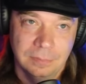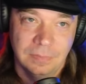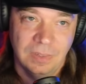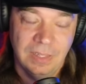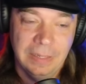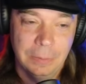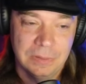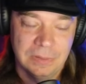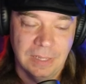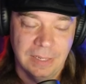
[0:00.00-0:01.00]
think he was
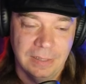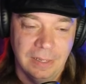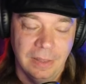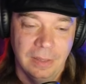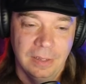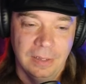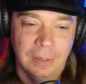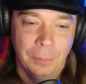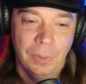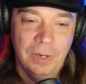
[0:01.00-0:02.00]
the second death.
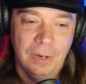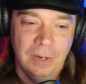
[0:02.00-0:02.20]
But